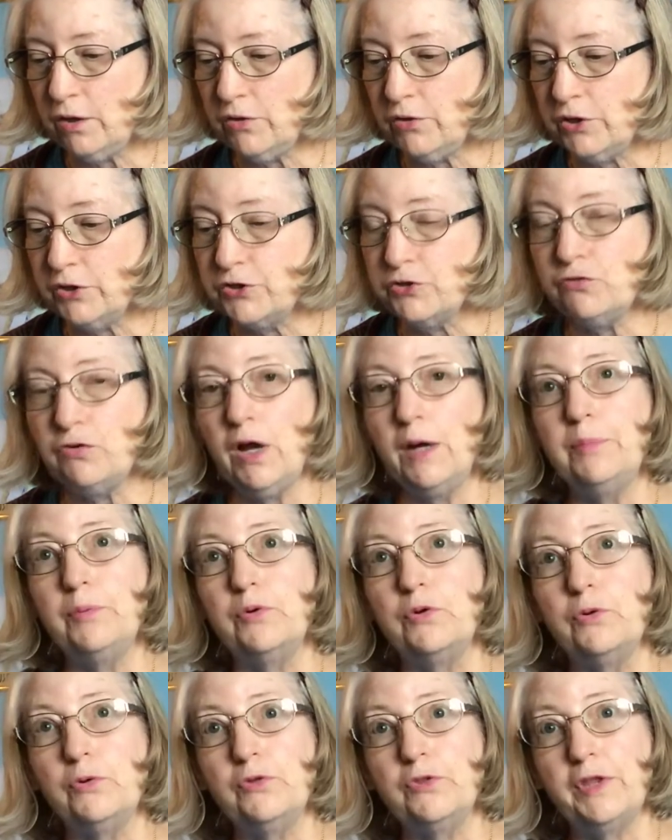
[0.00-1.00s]
the
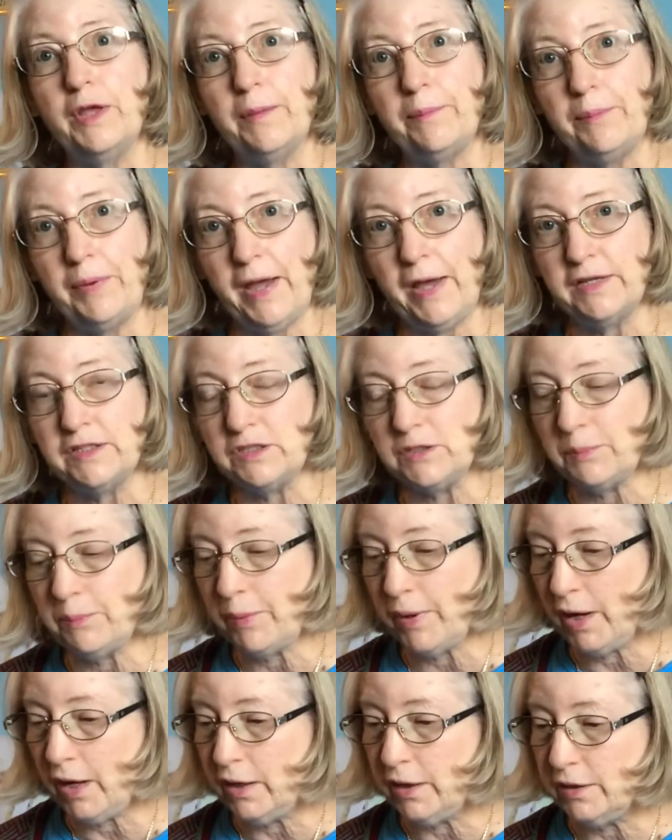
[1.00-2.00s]
trouble that passed
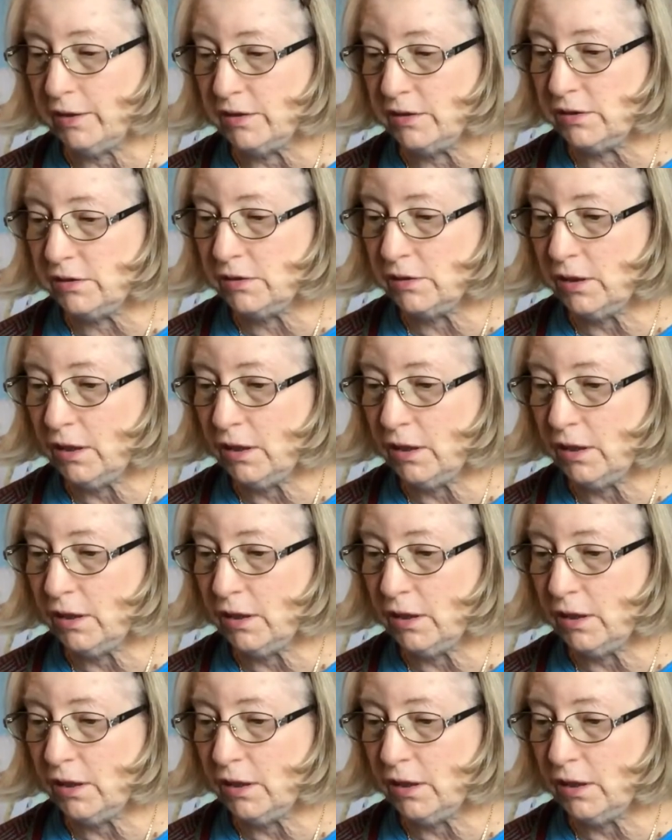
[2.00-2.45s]
by us,